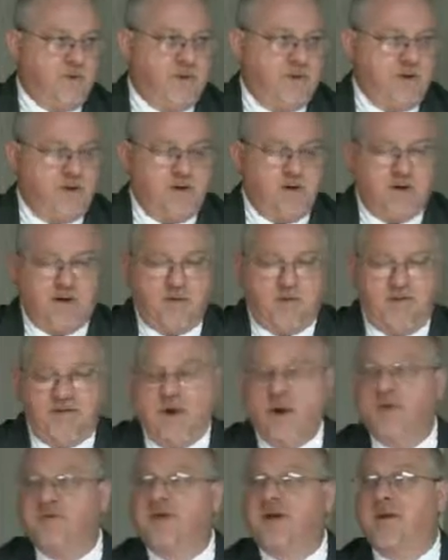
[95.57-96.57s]
I mean,
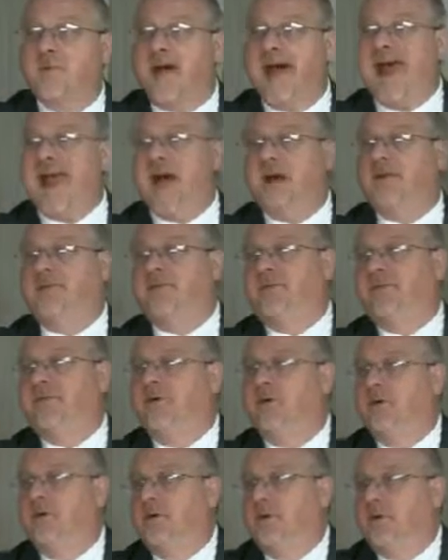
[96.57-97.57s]
those
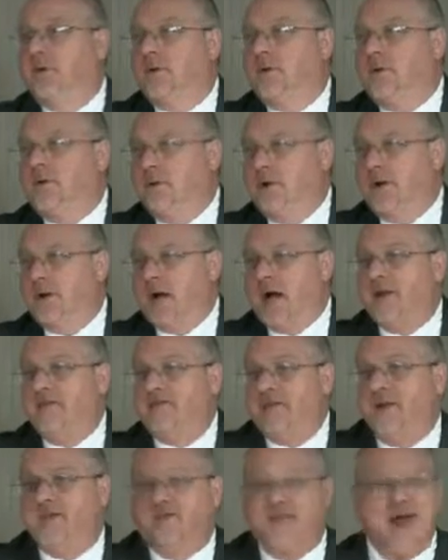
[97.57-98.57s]
commands, when
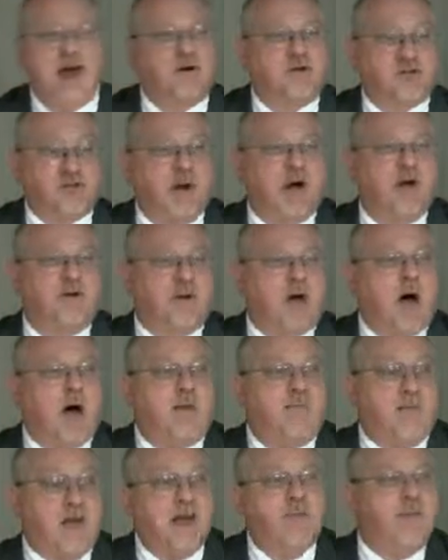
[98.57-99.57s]
God says, thou shalt
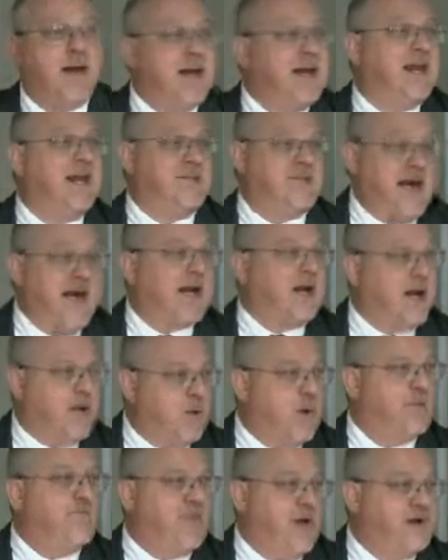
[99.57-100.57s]
not, they mean
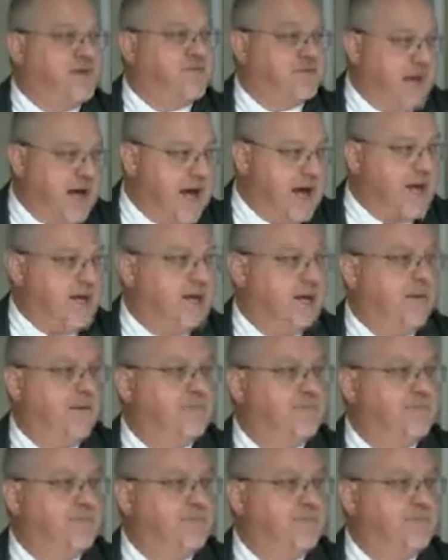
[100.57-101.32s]
exactly what they say.